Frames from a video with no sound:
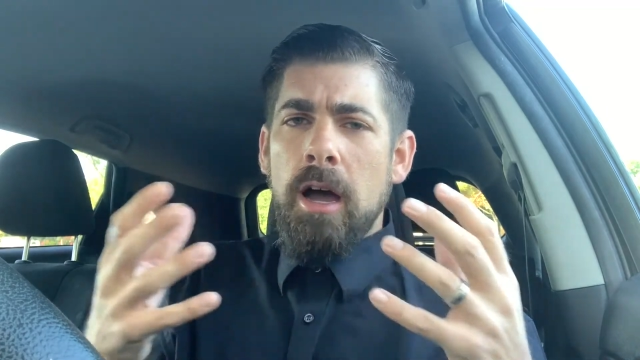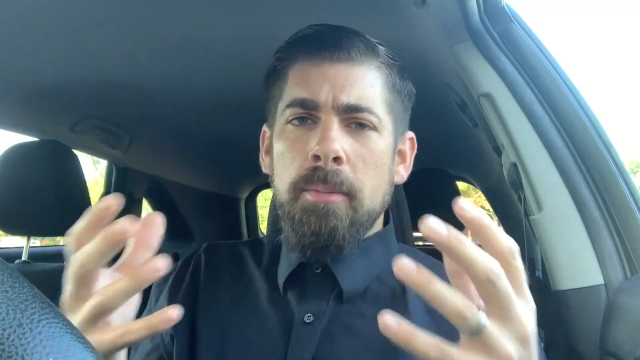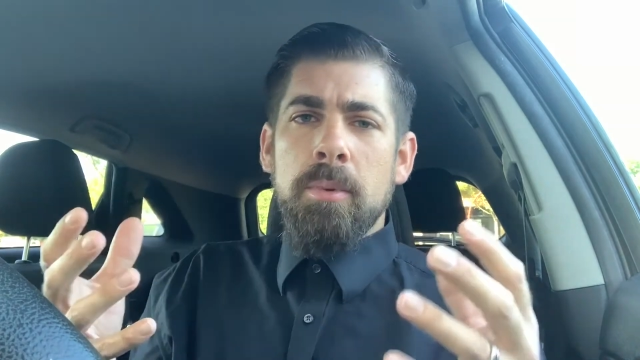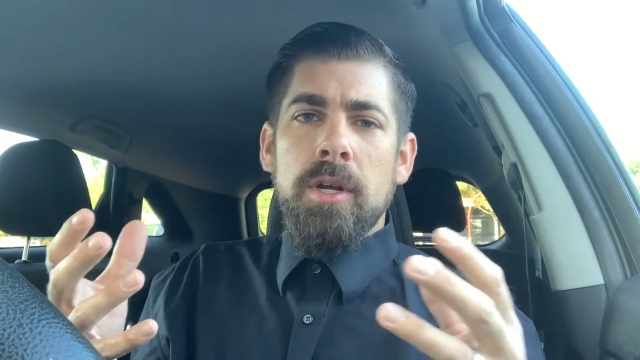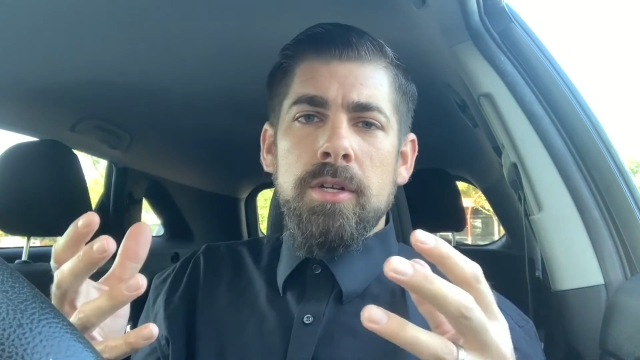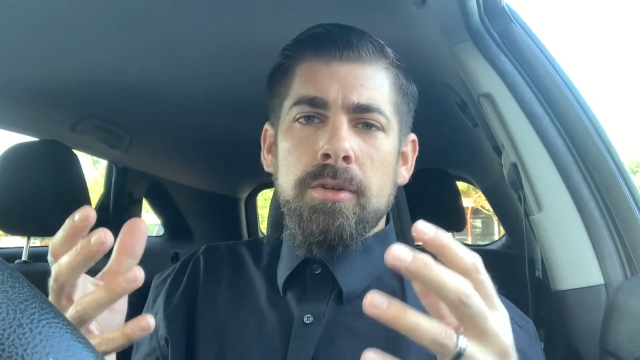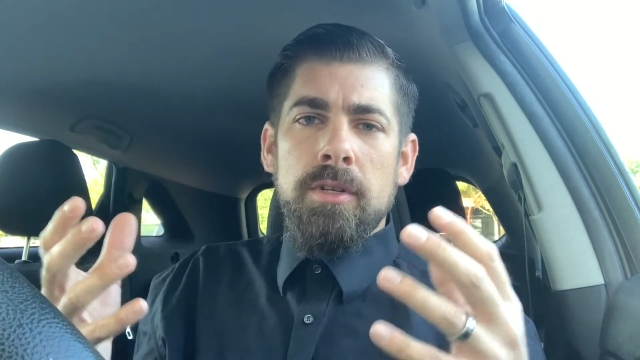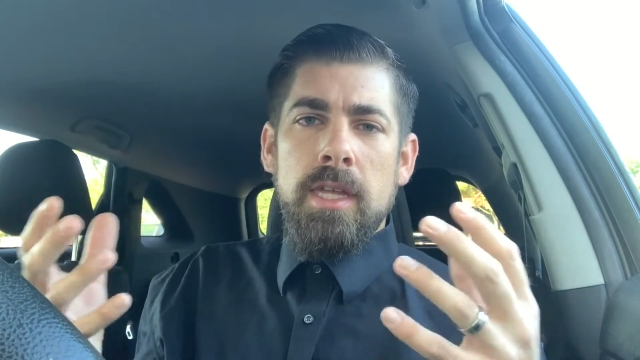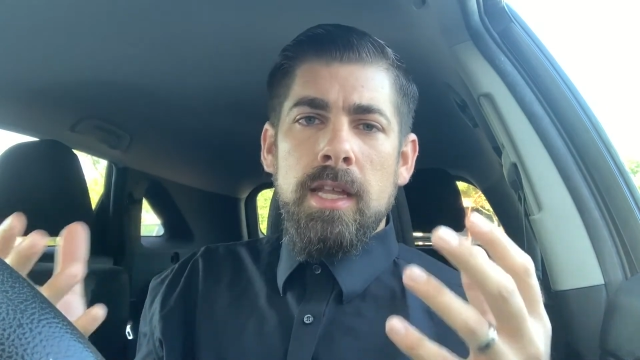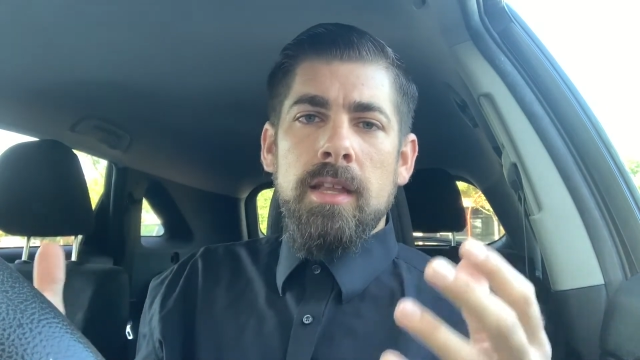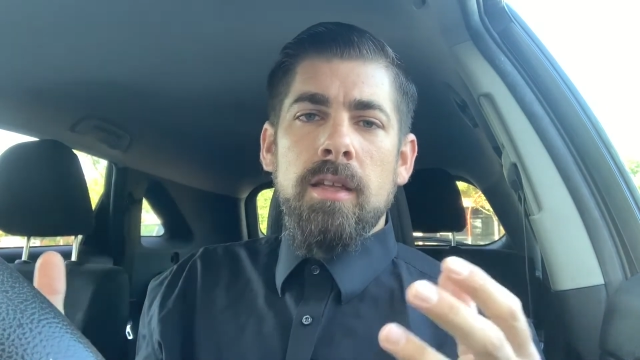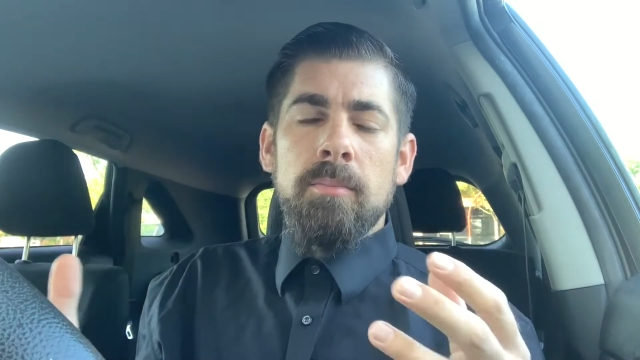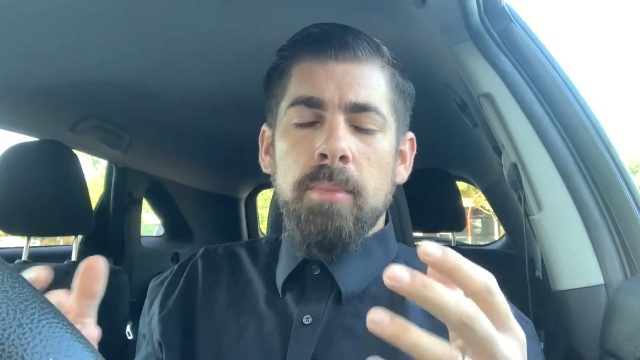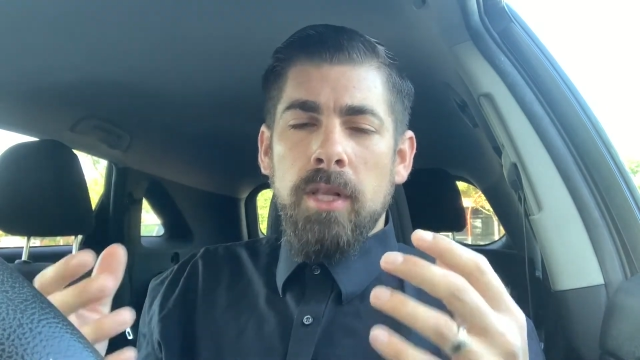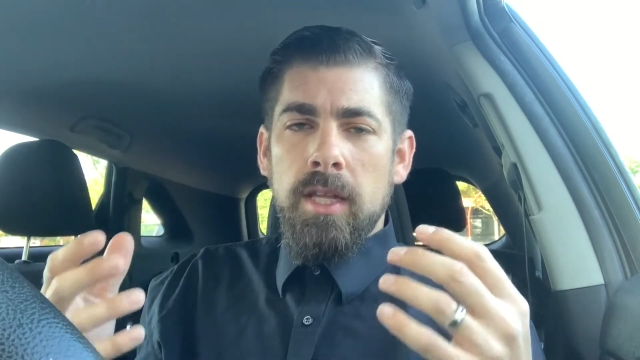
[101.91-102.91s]
upgrade you're
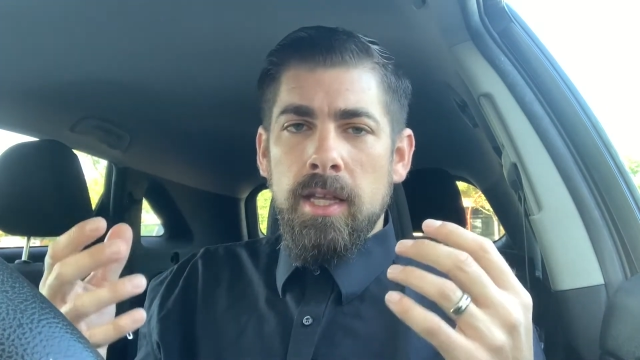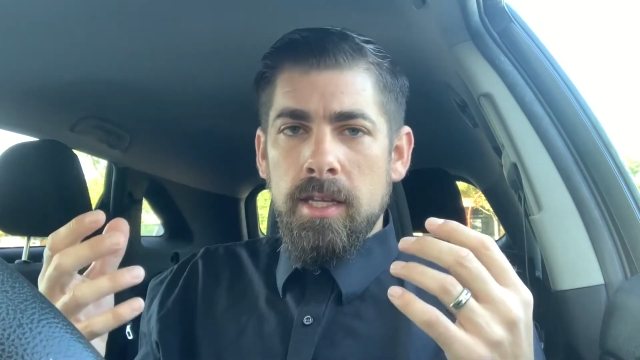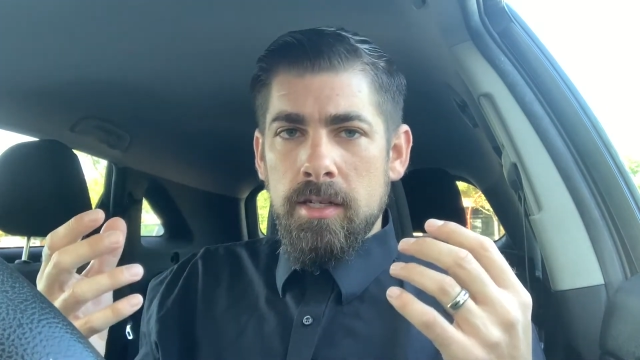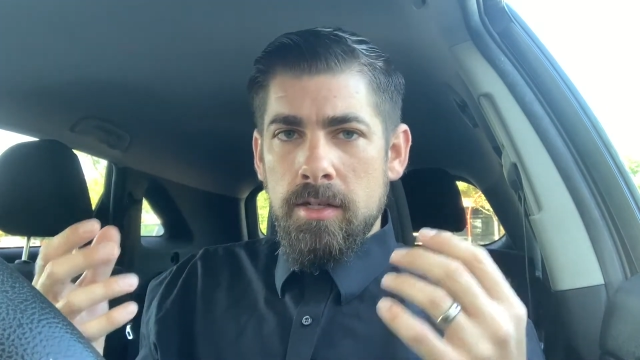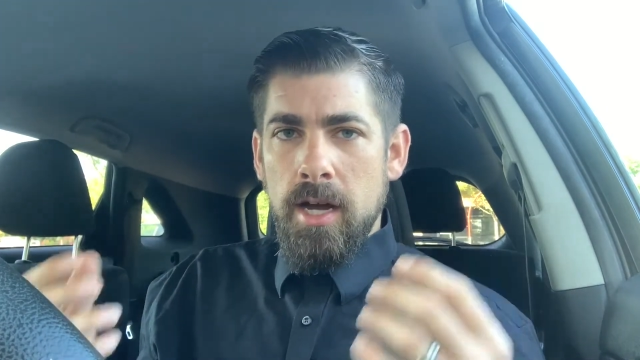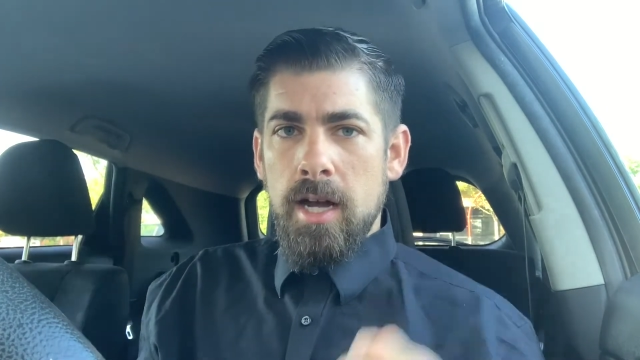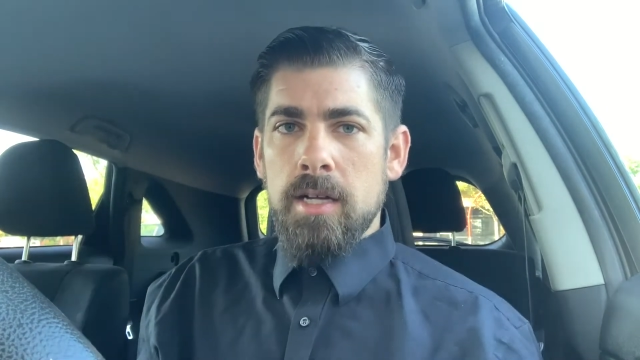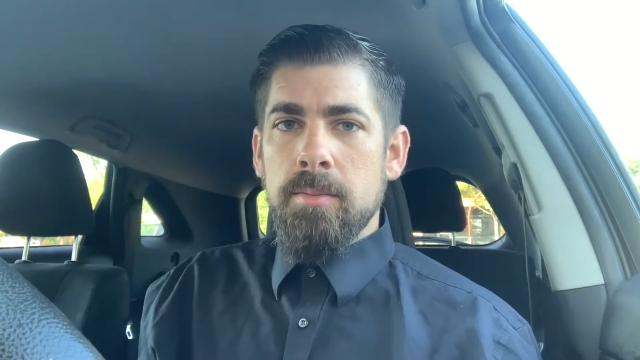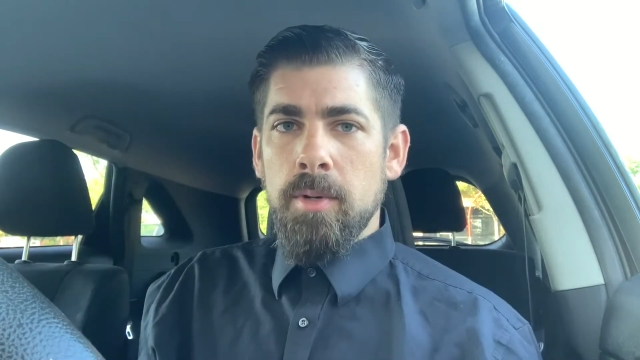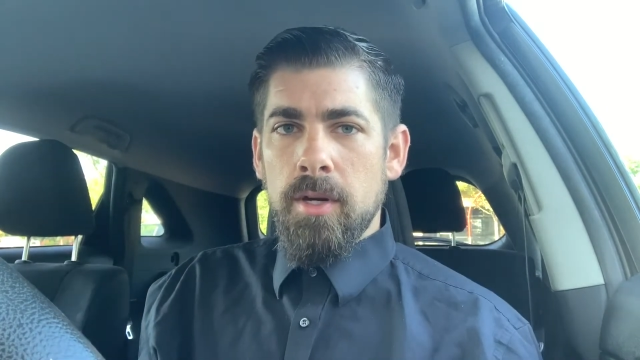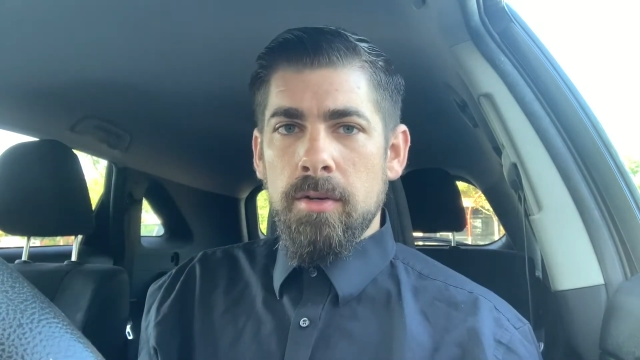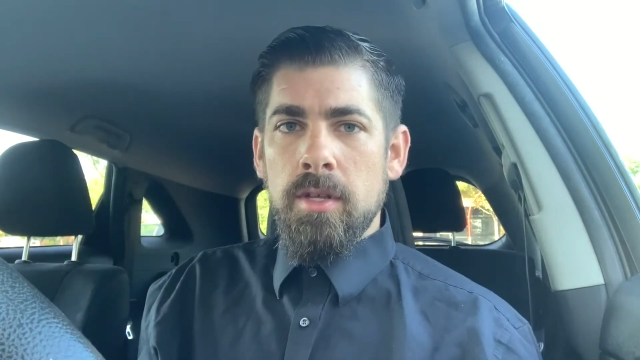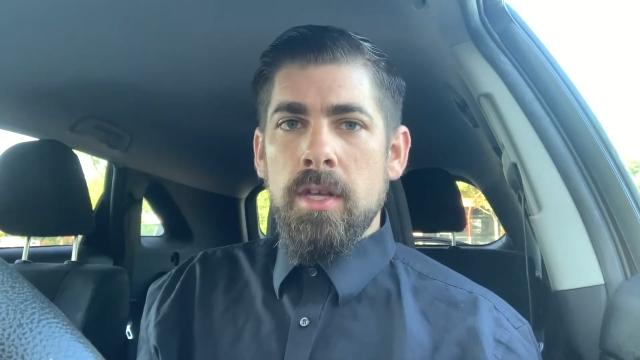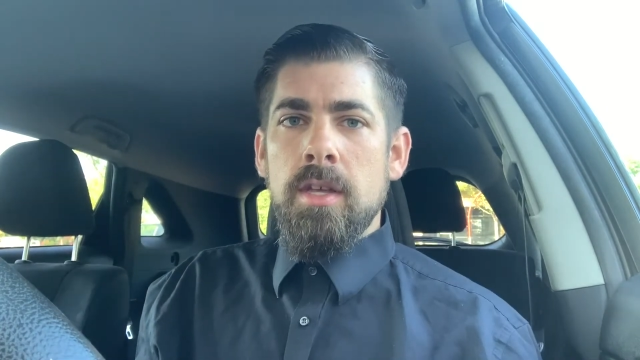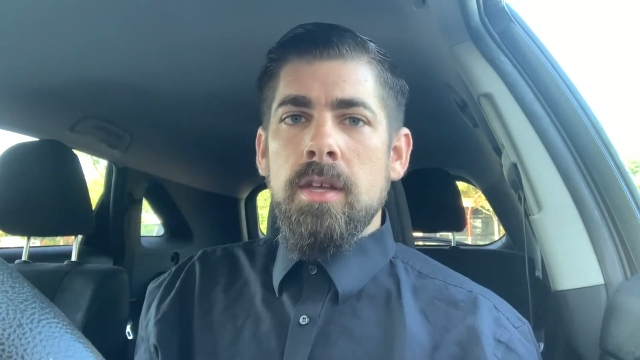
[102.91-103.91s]
getting playing in docked
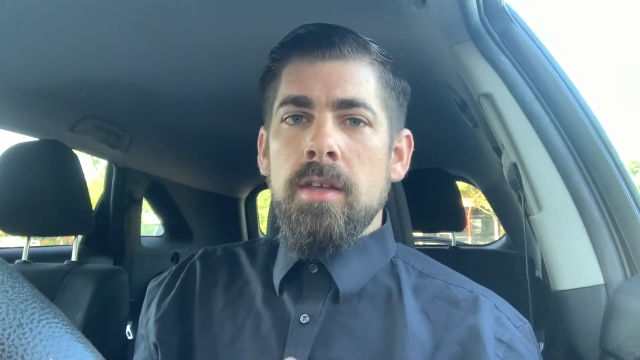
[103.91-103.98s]
mode.